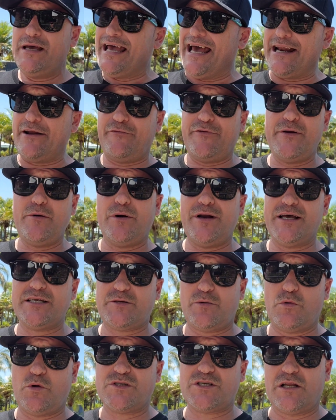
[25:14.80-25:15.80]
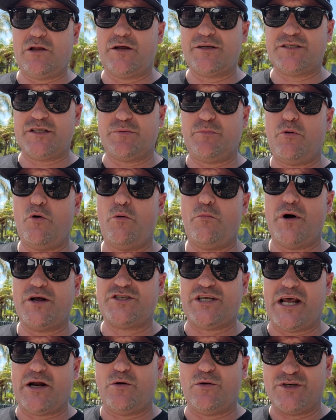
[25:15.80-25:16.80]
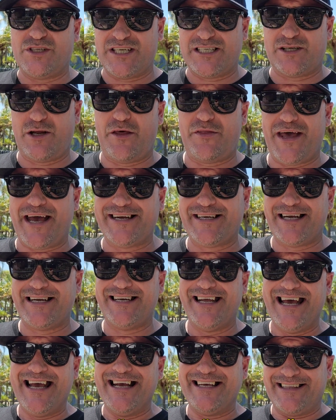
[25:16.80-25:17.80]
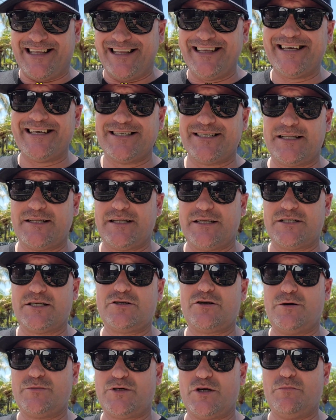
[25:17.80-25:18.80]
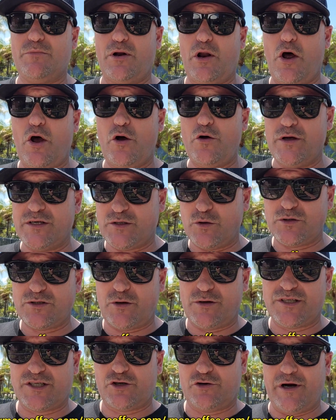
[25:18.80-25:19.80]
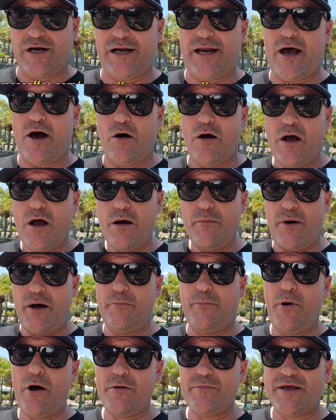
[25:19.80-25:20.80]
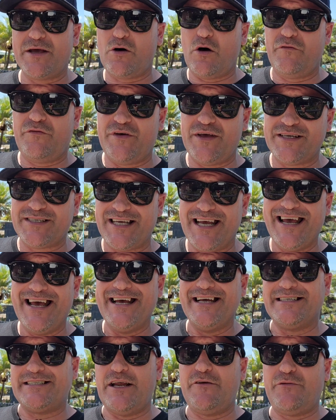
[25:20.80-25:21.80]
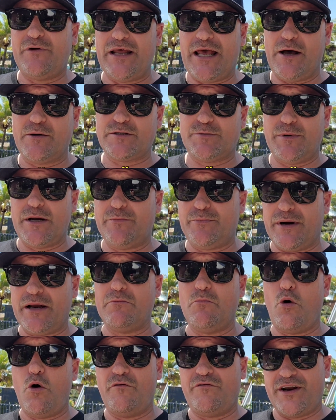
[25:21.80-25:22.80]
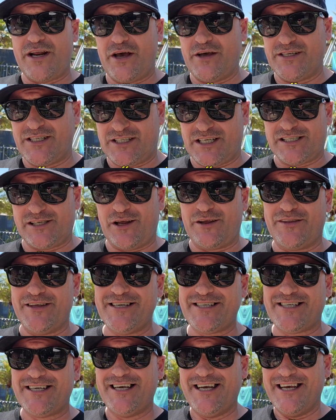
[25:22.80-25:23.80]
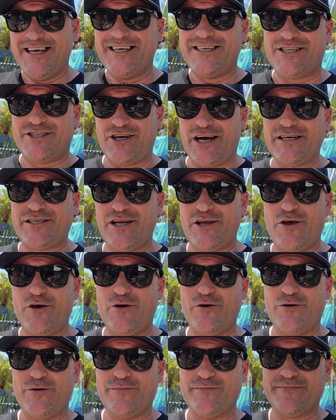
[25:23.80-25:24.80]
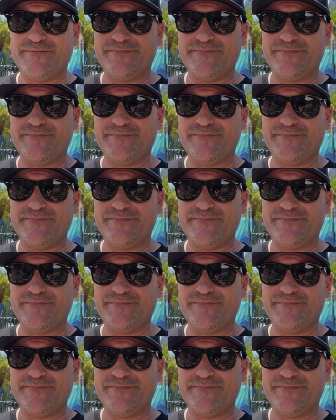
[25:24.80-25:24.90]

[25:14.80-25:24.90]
And if anyone else would also like to support my channel, just like they did, the link is in the description below. It's also on screen now. By buying me coffees, definitely helps me bring more videos just like this straight to you.